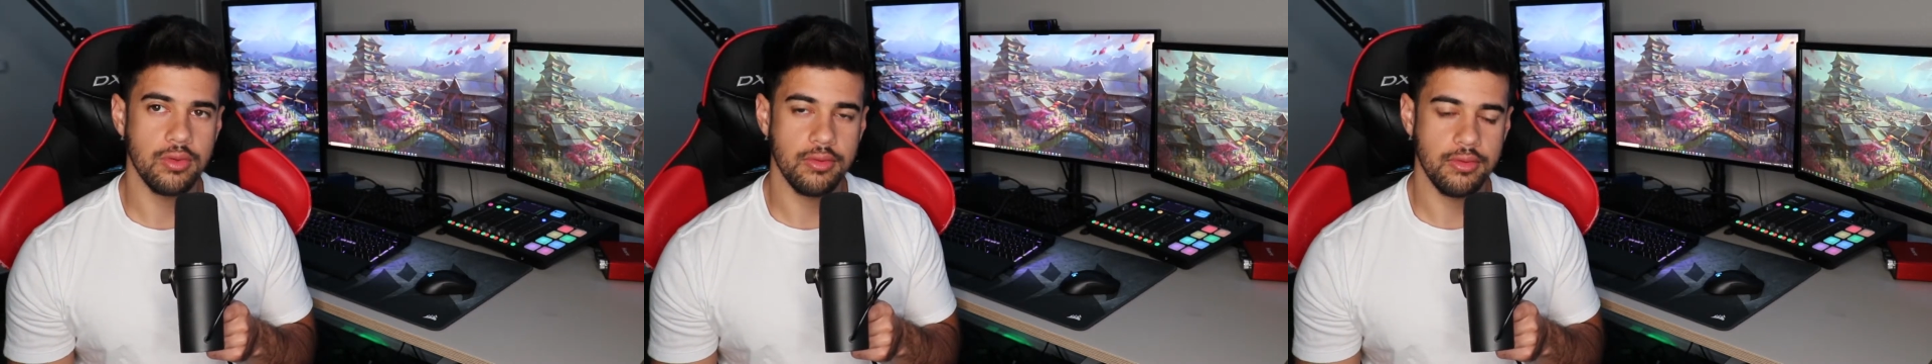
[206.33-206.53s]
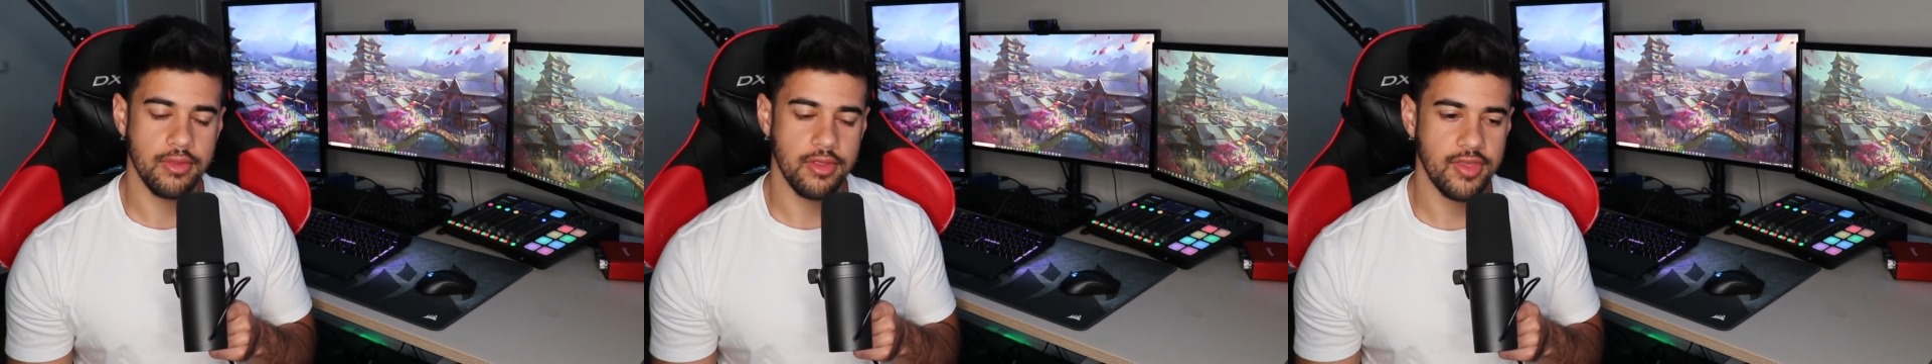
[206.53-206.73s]

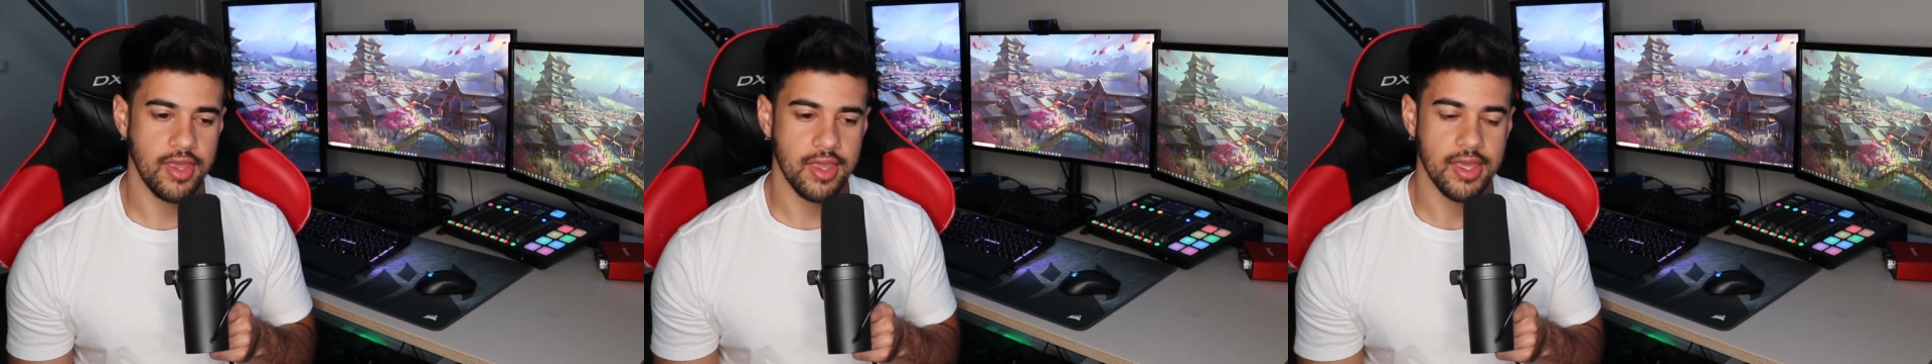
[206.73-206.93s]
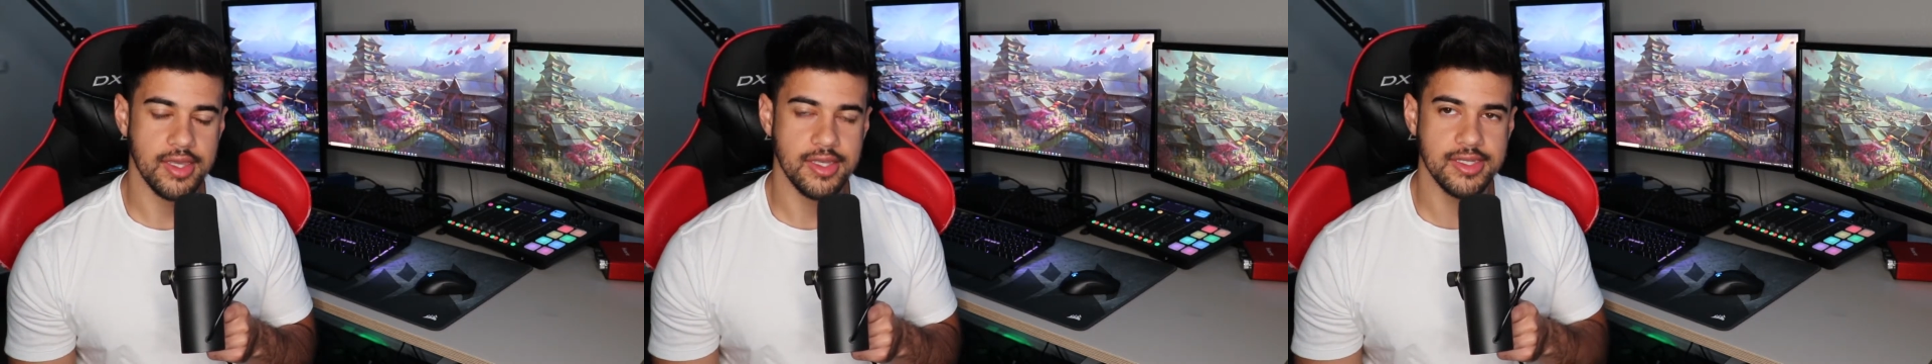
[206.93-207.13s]

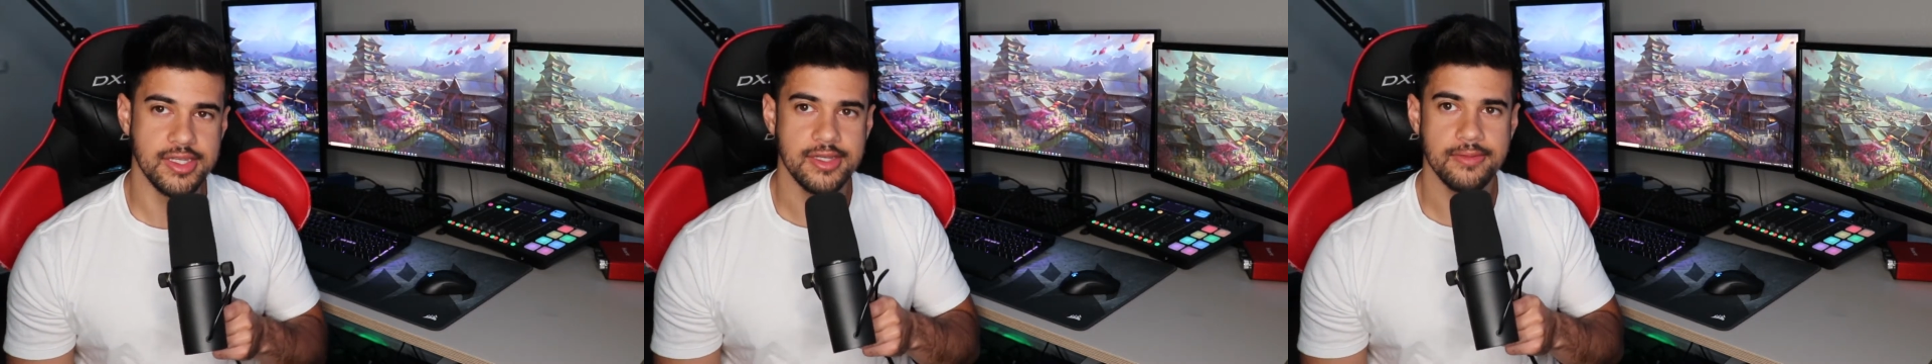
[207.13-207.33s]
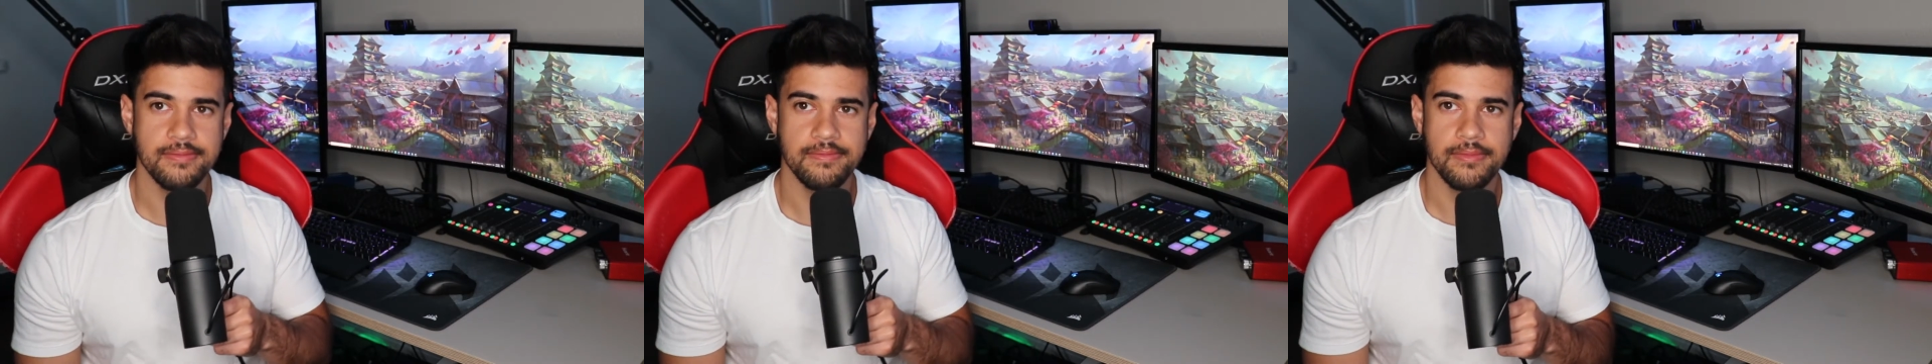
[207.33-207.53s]

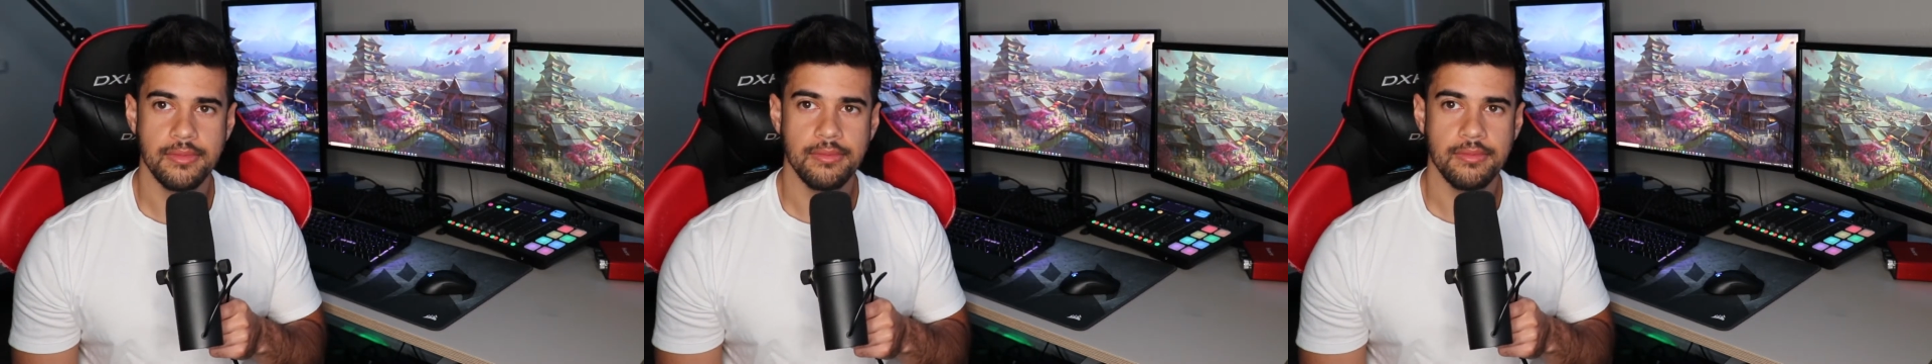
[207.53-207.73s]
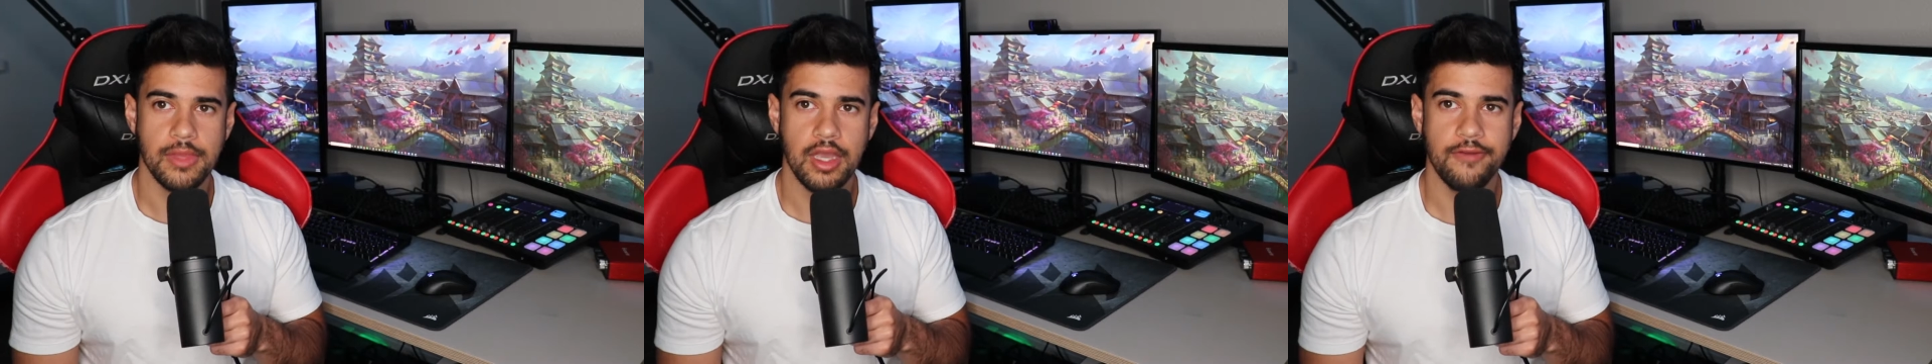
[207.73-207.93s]

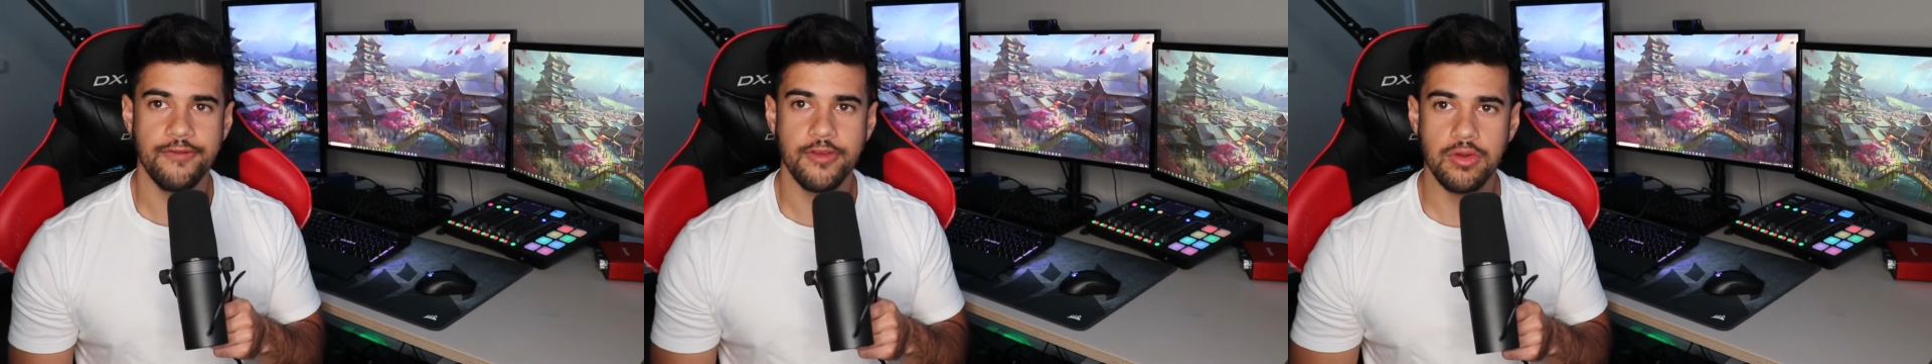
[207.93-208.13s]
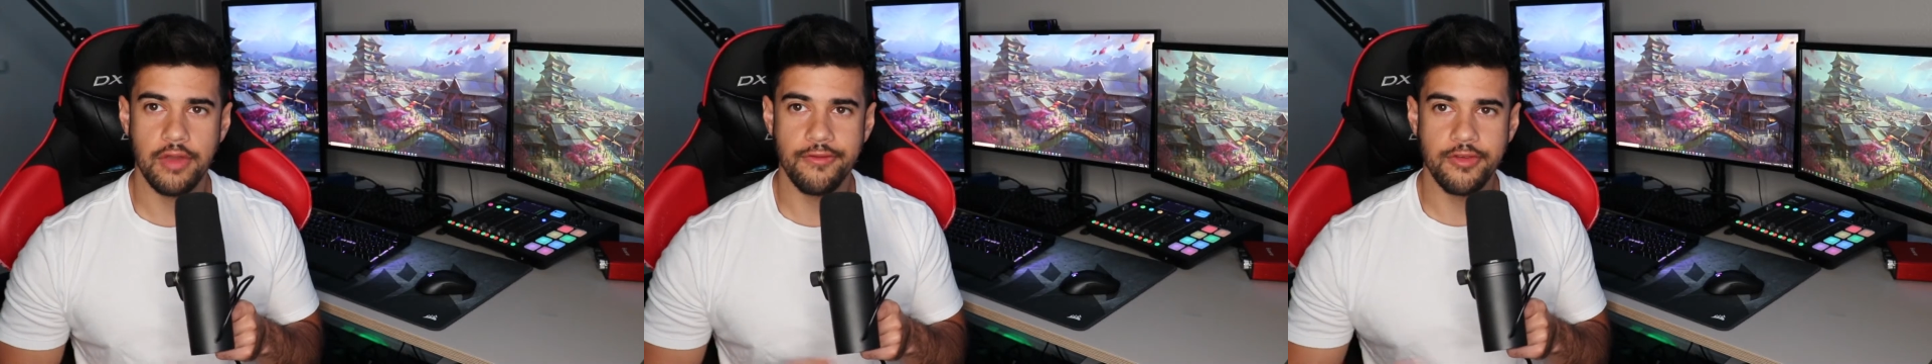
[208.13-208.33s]

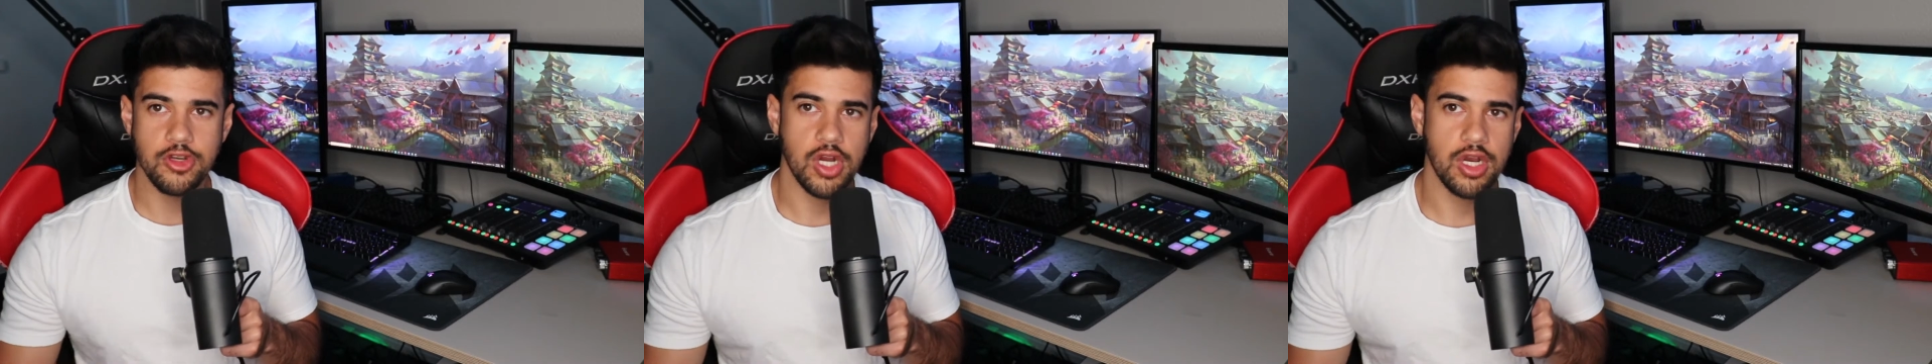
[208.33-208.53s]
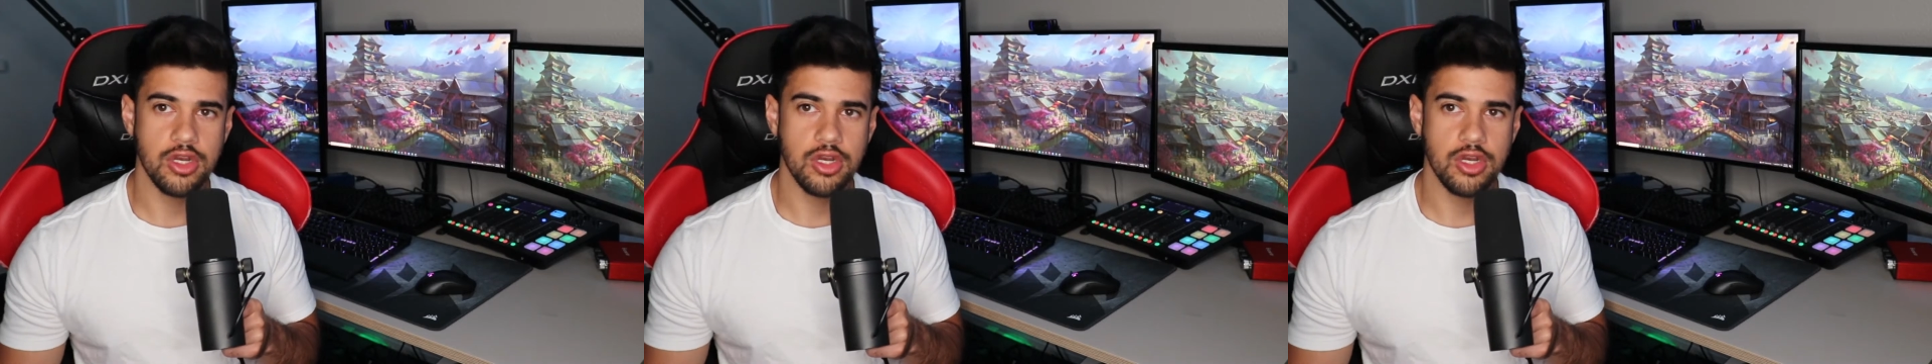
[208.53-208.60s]
try